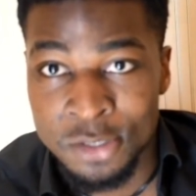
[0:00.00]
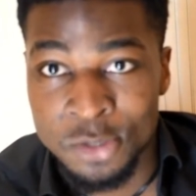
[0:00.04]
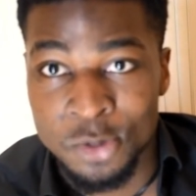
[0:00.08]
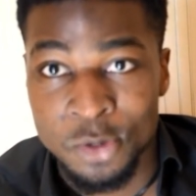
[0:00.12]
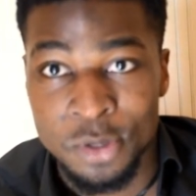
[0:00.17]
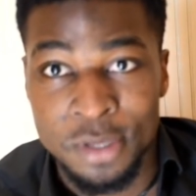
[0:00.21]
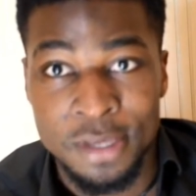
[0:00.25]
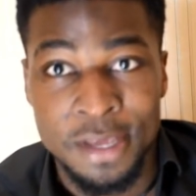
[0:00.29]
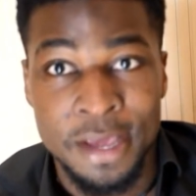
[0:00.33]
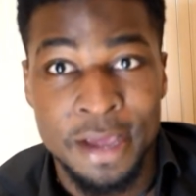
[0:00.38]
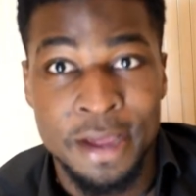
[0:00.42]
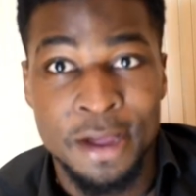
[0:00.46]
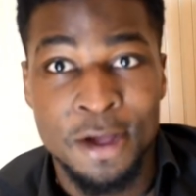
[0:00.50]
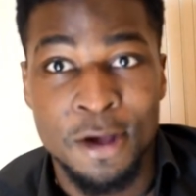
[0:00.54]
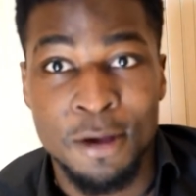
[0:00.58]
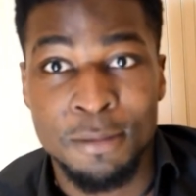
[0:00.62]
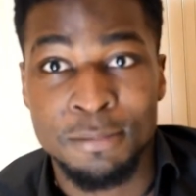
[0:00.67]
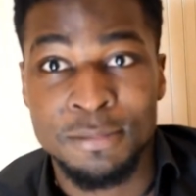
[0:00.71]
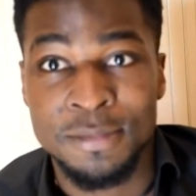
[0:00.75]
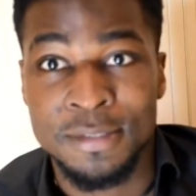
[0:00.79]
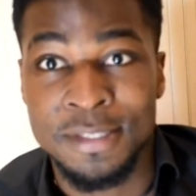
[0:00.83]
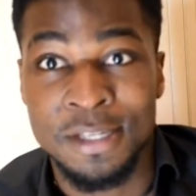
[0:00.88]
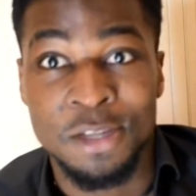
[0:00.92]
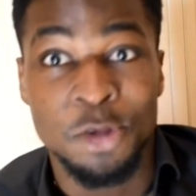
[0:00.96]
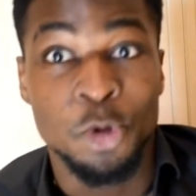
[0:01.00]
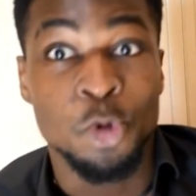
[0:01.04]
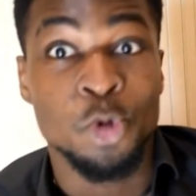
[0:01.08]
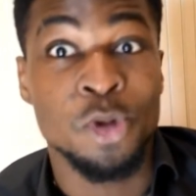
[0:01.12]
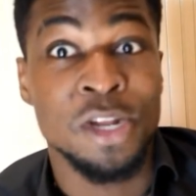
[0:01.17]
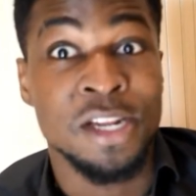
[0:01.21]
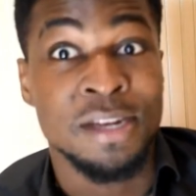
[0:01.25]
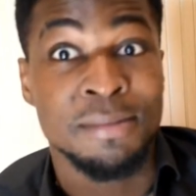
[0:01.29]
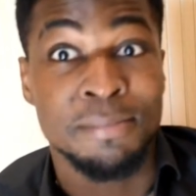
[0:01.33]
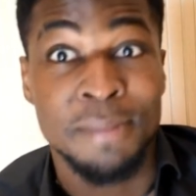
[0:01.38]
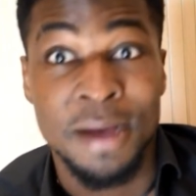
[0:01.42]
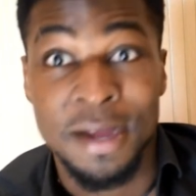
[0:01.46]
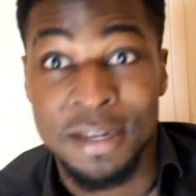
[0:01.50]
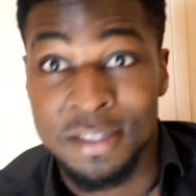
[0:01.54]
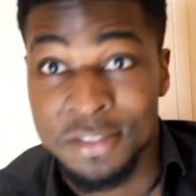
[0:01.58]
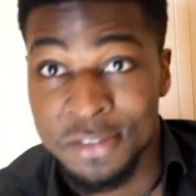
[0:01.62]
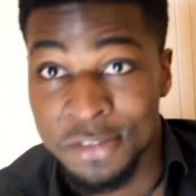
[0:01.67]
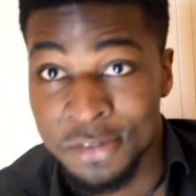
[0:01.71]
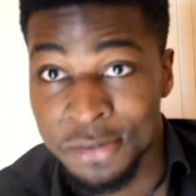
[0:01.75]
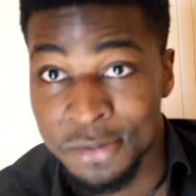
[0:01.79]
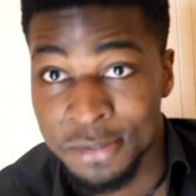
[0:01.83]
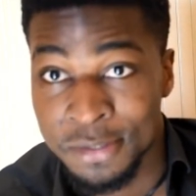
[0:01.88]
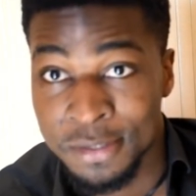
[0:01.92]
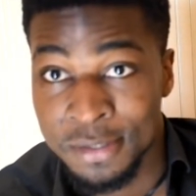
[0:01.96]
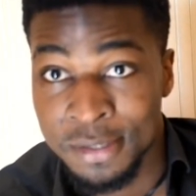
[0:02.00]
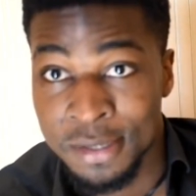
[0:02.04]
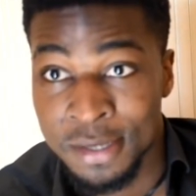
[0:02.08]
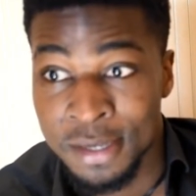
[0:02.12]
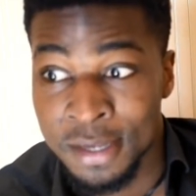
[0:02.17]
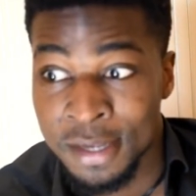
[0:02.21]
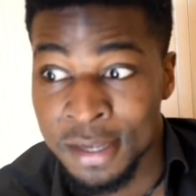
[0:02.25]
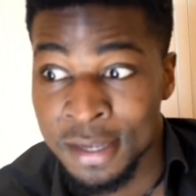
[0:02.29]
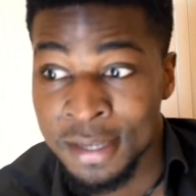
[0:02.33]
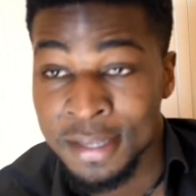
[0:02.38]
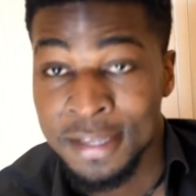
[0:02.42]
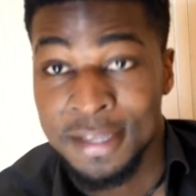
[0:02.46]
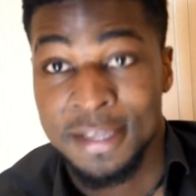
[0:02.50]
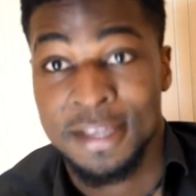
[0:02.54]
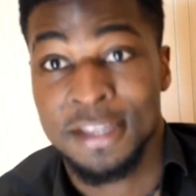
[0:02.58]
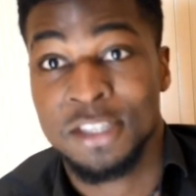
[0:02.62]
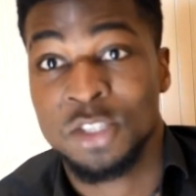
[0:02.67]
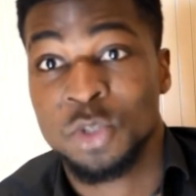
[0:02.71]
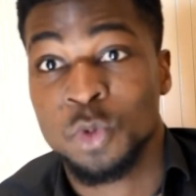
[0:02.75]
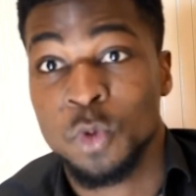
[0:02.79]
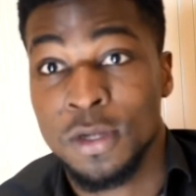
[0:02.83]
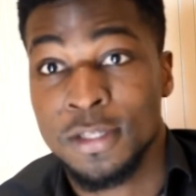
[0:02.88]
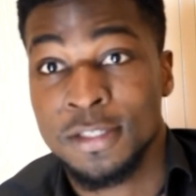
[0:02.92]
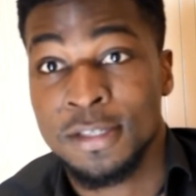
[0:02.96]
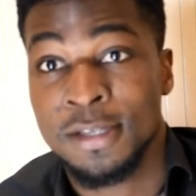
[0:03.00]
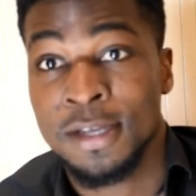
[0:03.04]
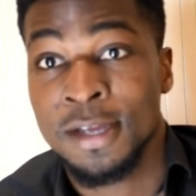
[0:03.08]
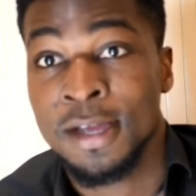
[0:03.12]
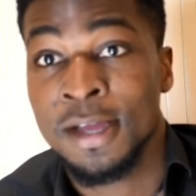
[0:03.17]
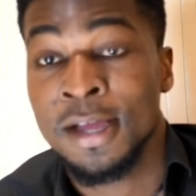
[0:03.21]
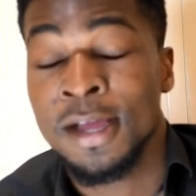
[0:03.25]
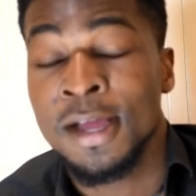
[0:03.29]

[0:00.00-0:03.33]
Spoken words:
So here comes the good and bad news. Guess what?